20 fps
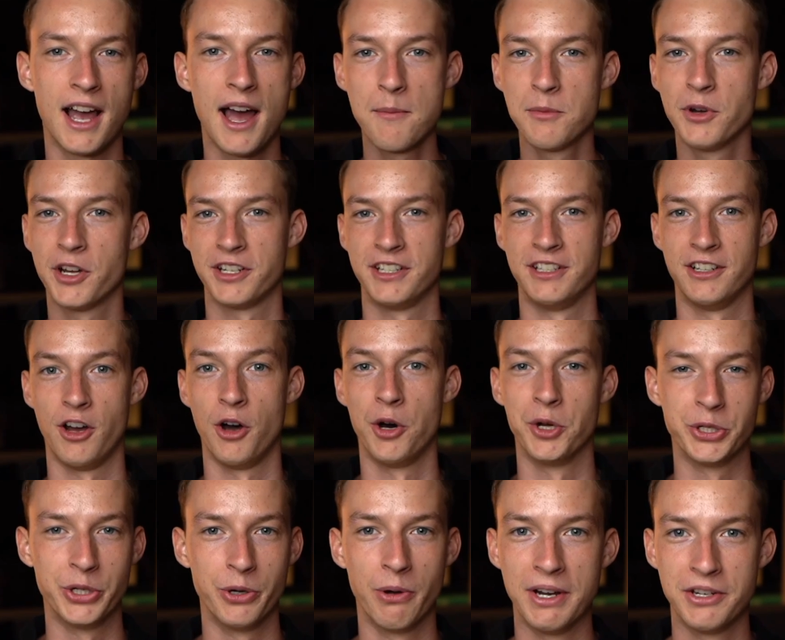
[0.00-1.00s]
I'm not an
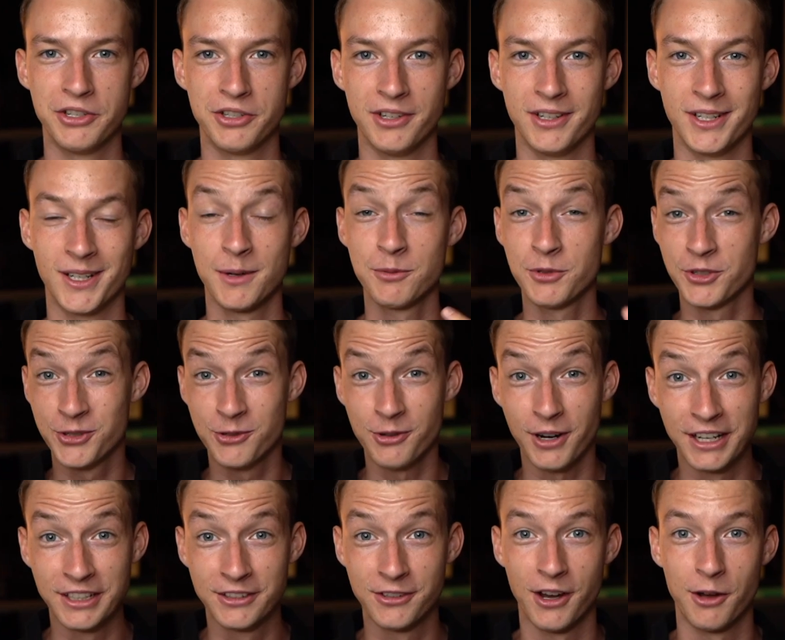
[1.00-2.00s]
audio engineer. I'm just
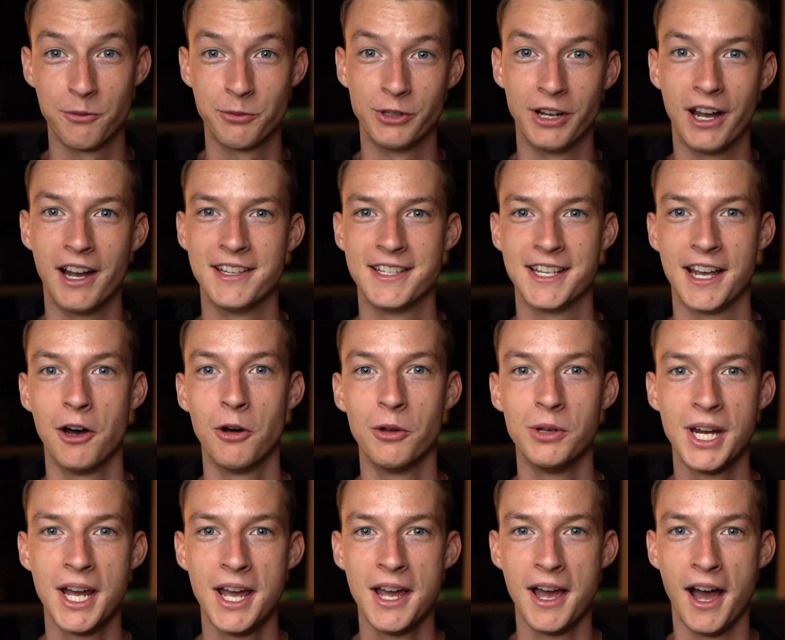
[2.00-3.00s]
trying to help you guys out
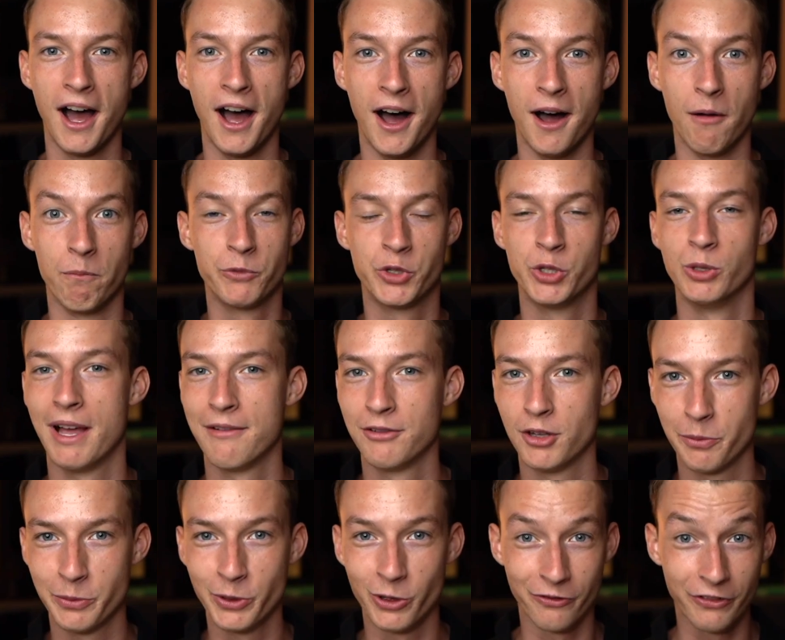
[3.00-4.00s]
um, to level
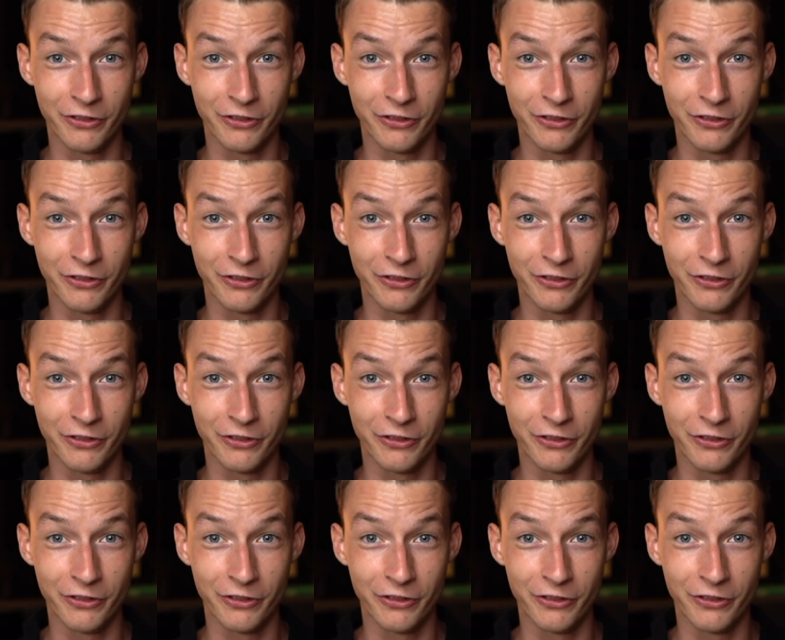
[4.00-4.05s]
up your